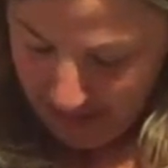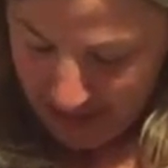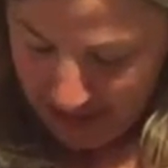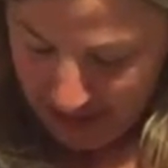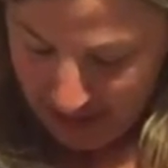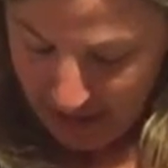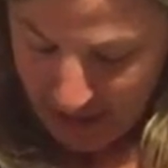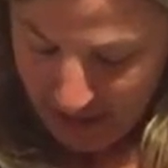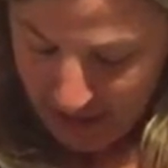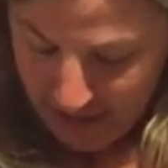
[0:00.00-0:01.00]
But just
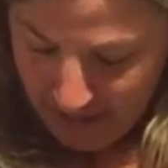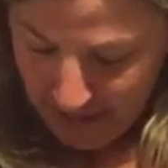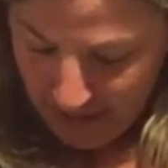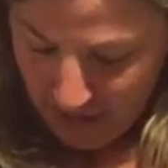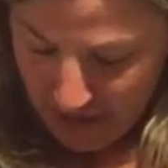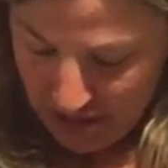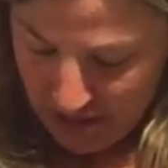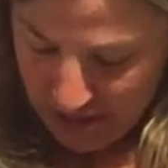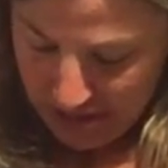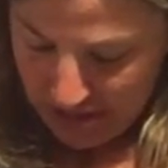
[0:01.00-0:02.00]
anywhere within 1 to
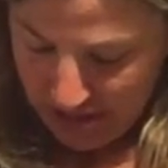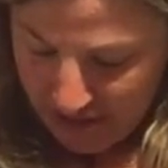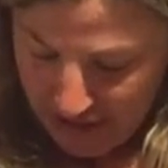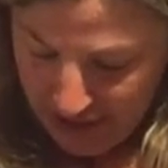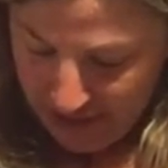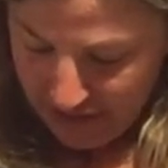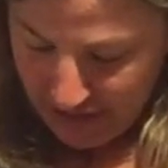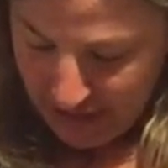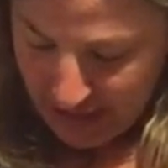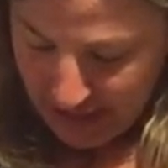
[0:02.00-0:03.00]
2 inches of your
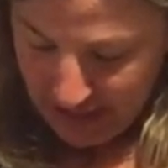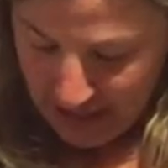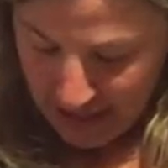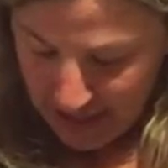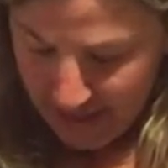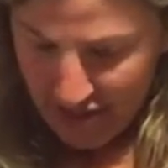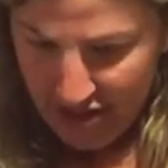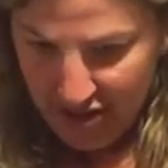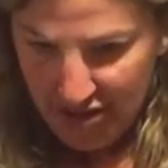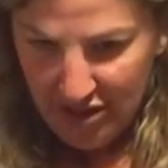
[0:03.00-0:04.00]
navel, and
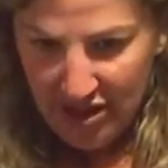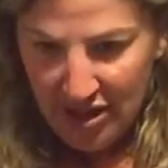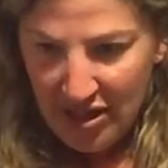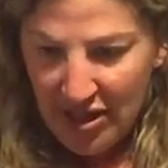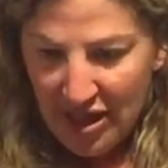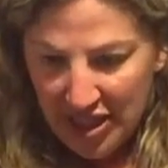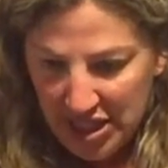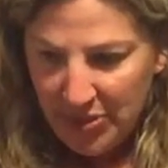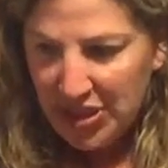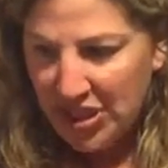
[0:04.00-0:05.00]
I
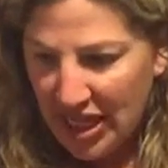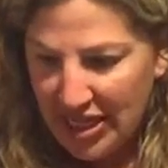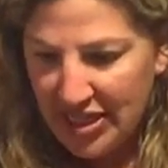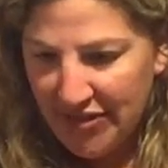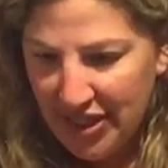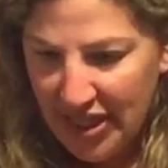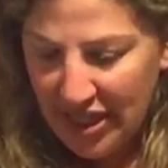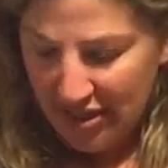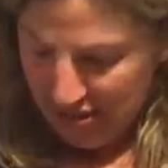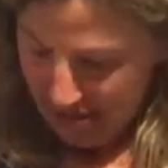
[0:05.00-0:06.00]
switch sides every
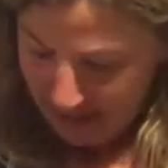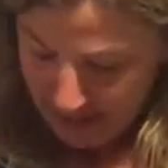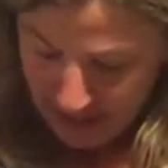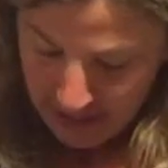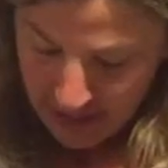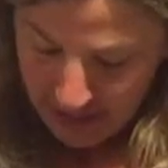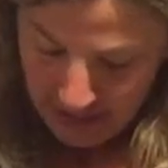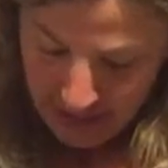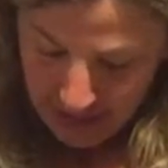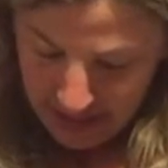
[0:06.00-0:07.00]
night so that
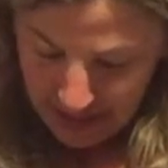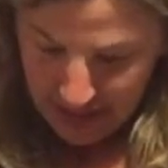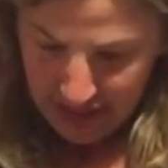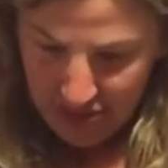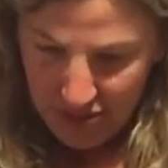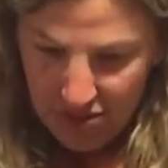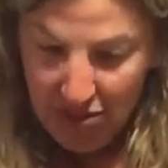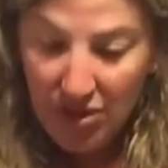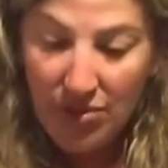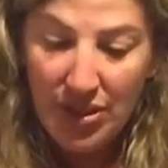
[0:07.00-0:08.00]
it doesn't get too
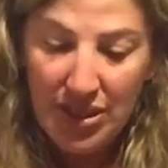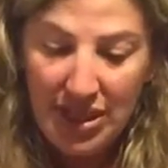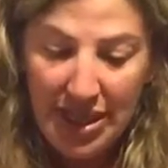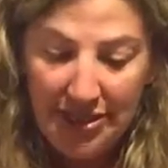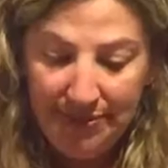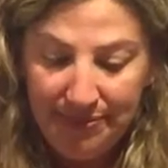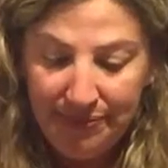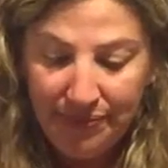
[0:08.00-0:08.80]
sore on one side.